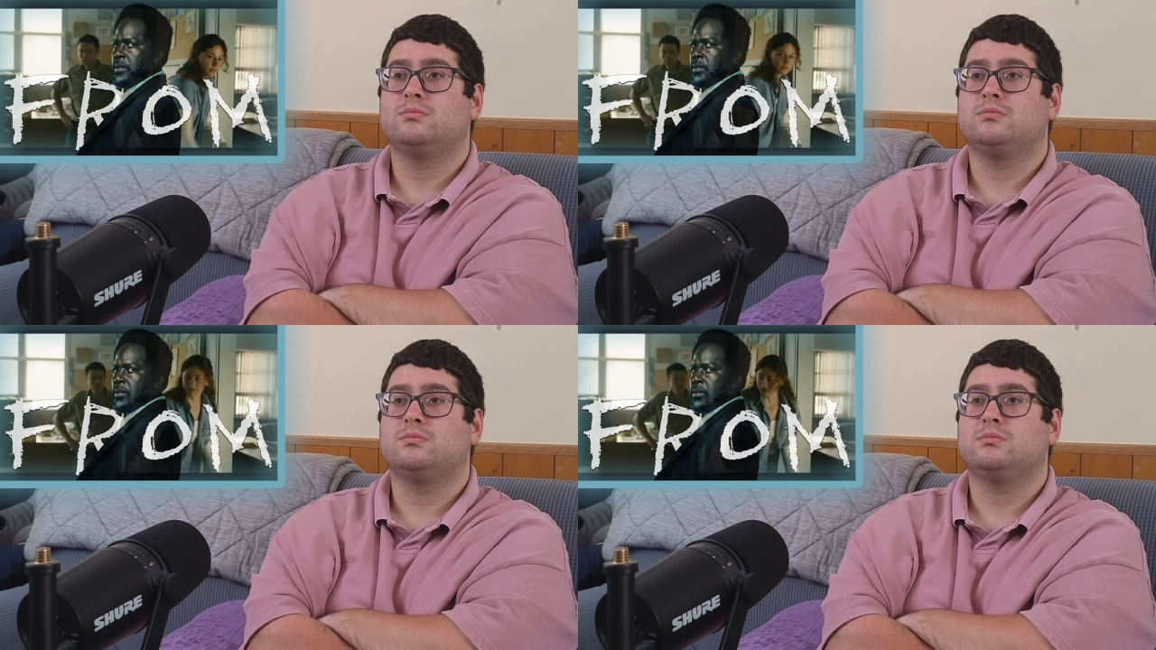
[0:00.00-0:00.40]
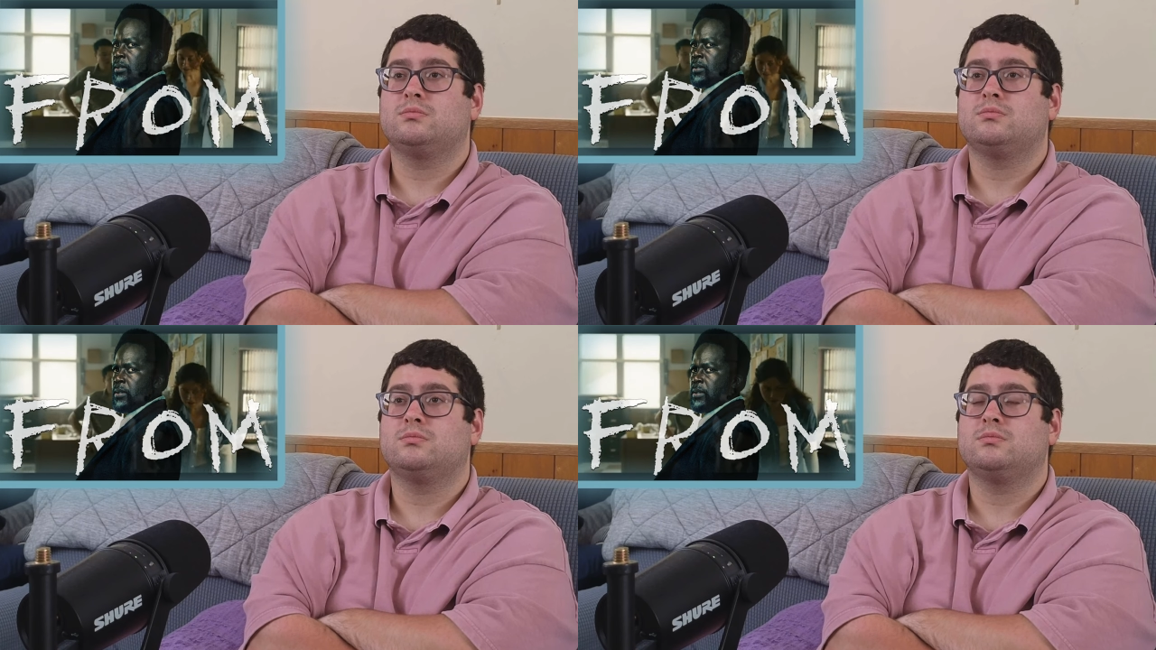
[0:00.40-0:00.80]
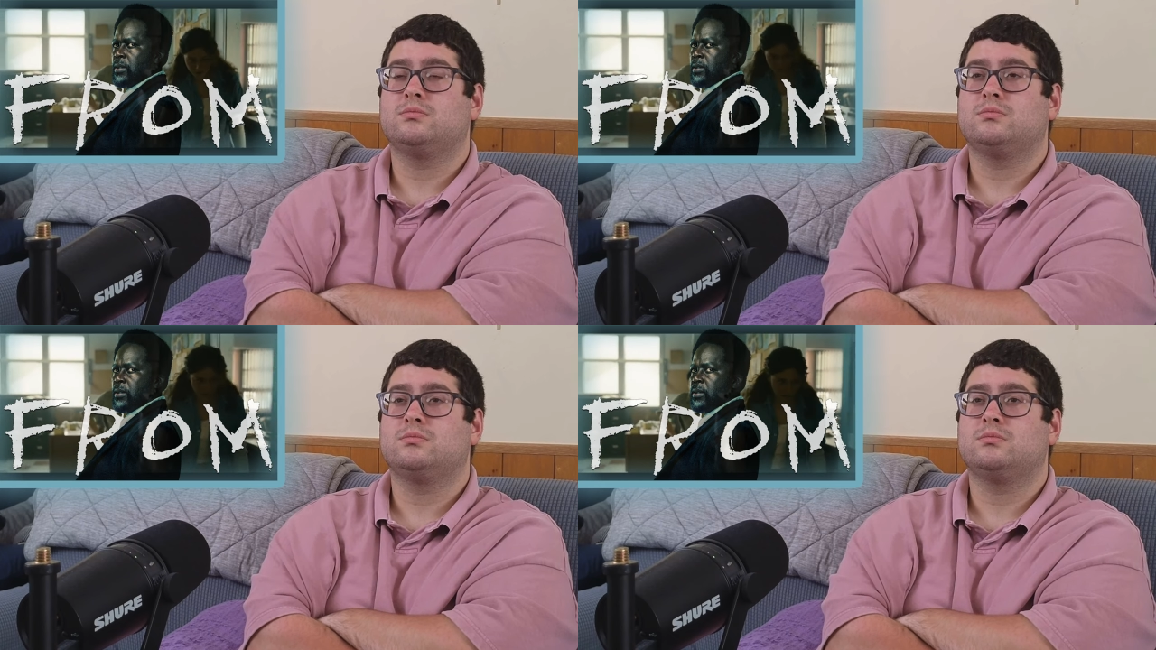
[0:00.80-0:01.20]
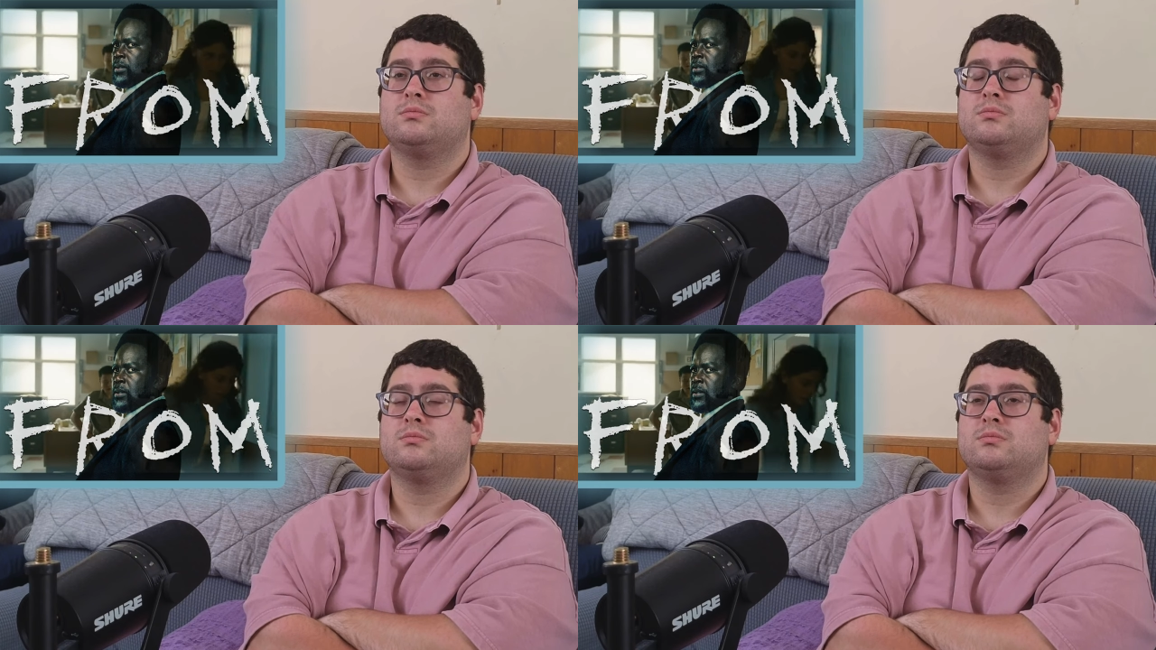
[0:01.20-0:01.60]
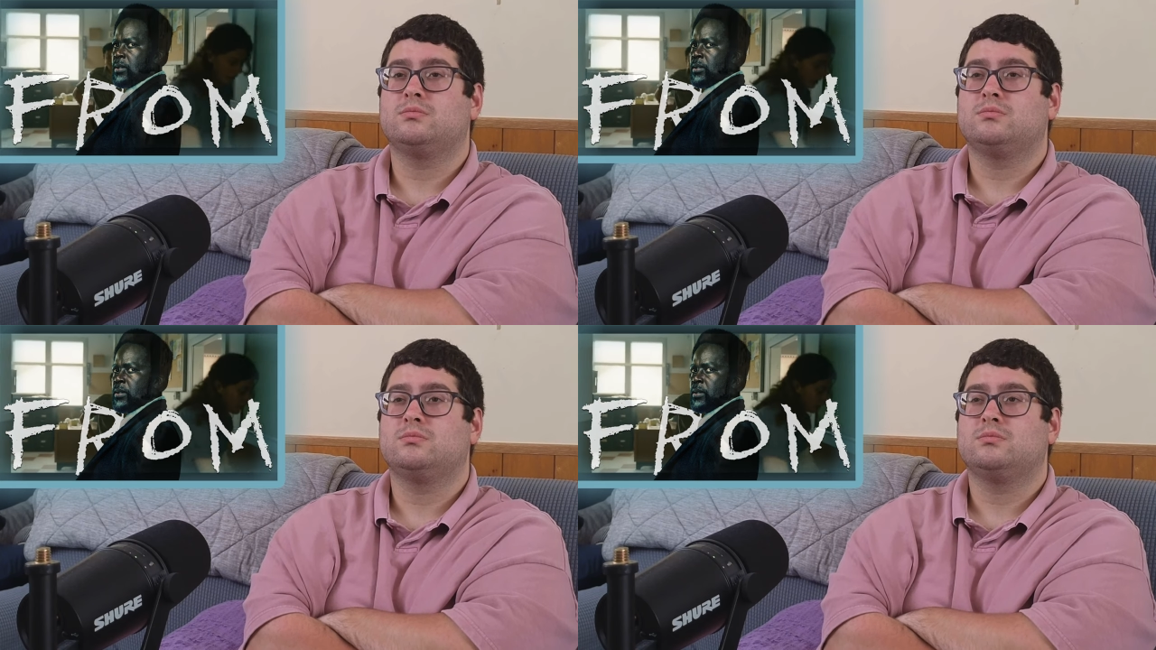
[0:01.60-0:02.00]
Speaker 1: Was it the RV? And another
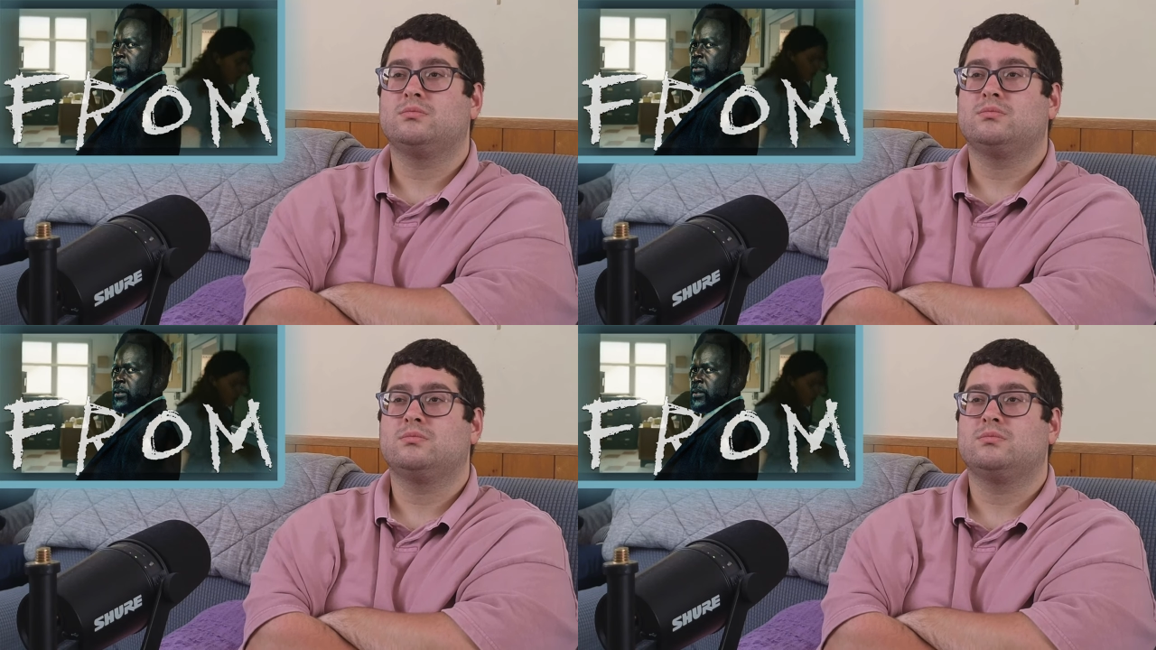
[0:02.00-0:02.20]
car.